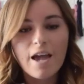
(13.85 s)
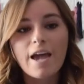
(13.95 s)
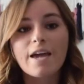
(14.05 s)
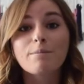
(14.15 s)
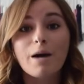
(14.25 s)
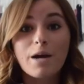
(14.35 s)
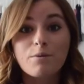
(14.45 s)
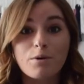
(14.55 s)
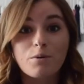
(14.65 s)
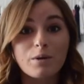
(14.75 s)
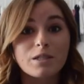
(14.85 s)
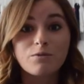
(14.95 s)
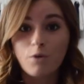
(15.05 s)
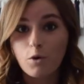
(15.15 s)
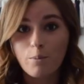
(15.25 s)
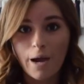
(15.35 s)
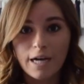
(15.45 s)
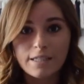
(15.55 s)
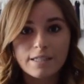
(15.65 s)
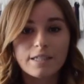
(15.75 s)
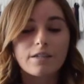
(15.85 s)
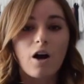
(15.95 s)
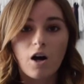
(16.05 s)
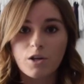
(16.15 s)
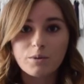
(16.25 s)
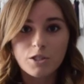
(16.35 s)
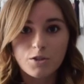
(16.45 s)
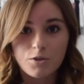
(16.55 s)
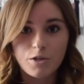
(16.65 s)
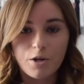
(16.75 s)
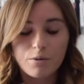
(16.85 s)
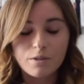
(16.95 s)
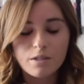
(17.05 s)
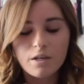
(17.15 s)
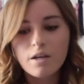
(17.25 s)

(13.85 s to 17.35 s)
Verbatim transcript: and my role was PhotoPass in Hollywood Studios.